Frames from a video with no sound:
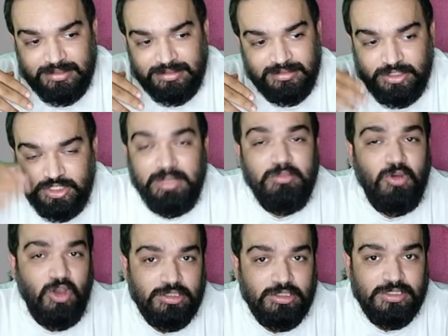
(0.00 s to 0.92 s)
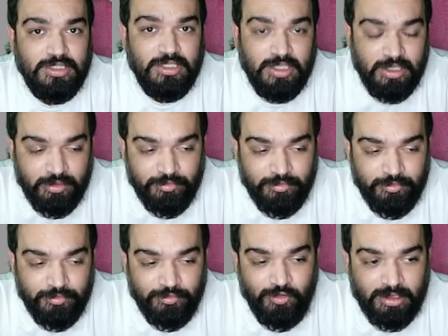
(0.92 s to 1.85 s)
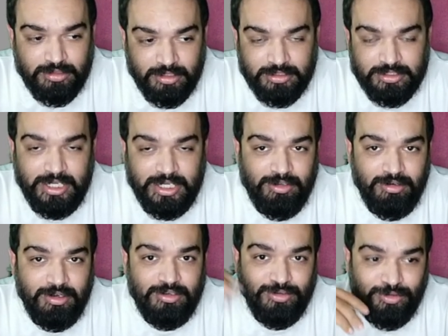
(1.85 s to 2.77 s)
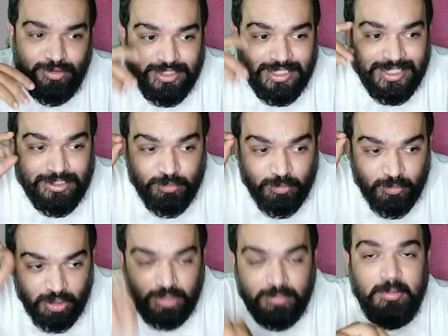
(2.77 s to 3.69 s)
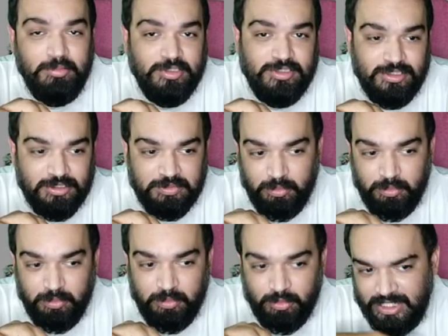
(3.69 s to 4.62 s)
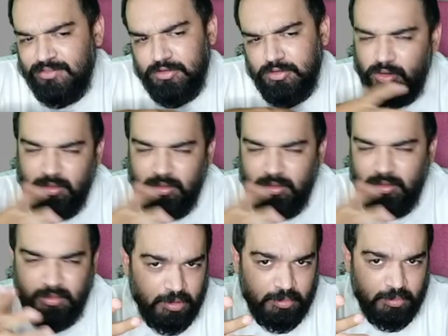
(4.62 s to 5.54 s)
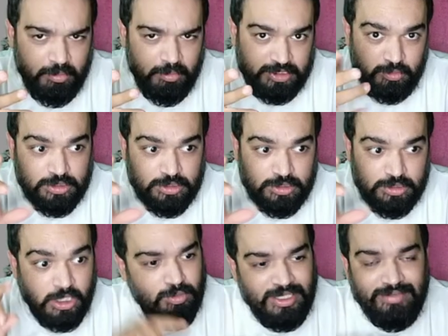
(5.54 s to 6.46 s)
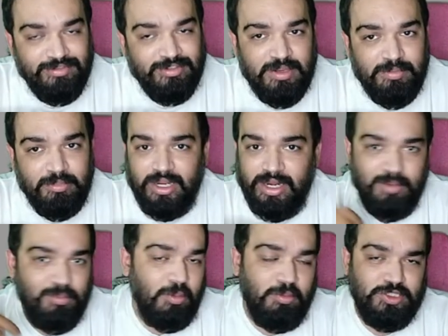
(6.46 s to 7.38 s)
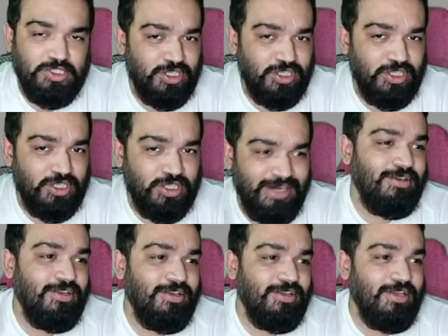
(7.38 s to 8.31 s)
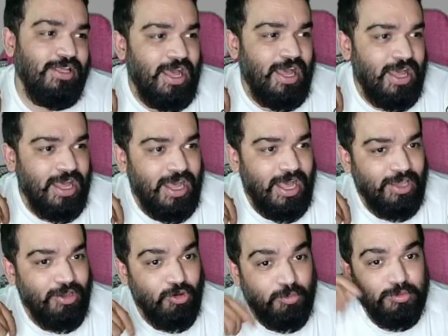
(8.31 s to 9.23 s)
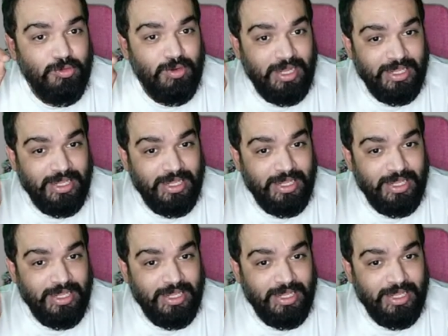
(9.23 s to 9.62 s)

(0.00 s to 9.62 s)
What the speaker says: the checkbox for the scheduler to know that you want to publish this post. And if you don't want to publish this post, you can leave this empty and publish it later. I hope you like